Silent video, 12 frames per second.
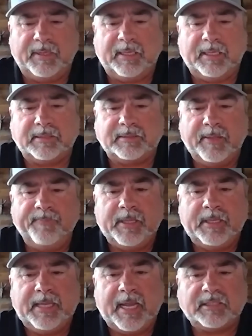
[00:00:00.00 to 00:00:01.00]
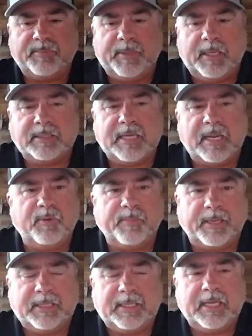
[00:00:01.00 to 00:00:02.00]
is, yeah, it's spending time with
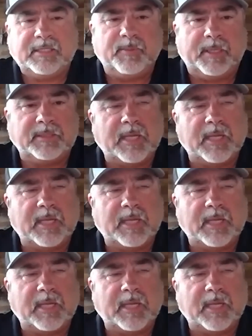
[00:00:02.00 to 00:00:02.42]
my kids, but it's